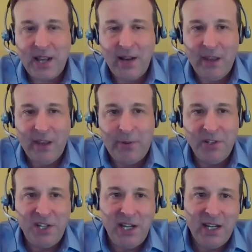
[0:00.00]
and like
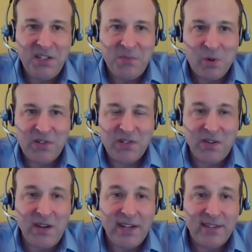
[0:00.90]
pushing it to more
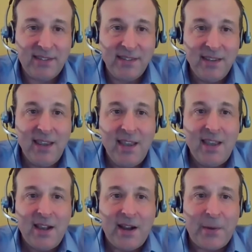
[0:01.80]
screens.
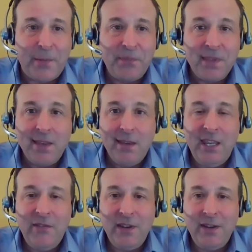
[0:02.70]

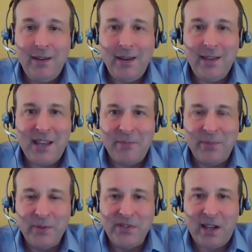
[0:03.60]
Even
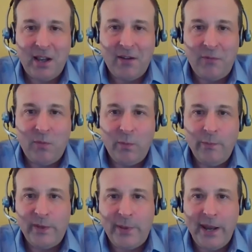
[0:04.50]
examples of,
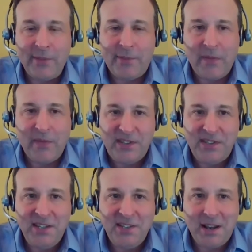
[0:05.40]
depending upon the
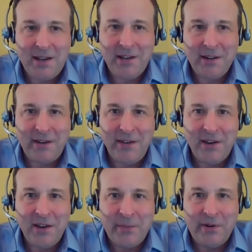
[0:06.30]
season that you're in,
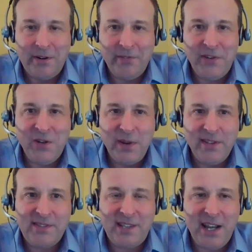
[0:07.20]
the number of
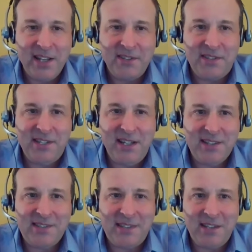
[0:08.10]
humans sitting in
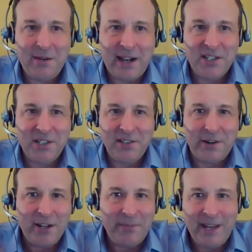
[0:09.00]
seats. Do you actually
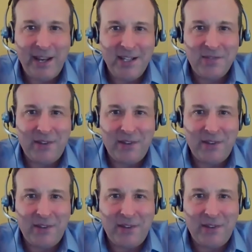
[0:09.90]
turn up the
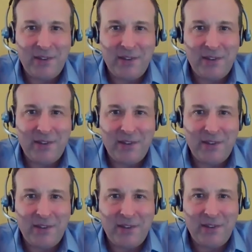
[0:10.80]
HVAC, turn down
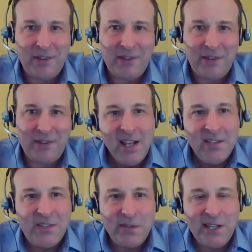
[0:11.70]
the HVAC?
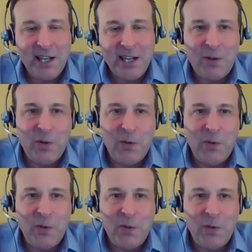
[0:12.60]
So it's kind of
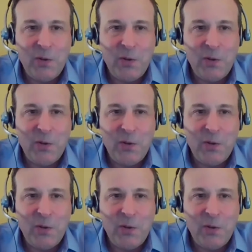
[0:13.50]
cool,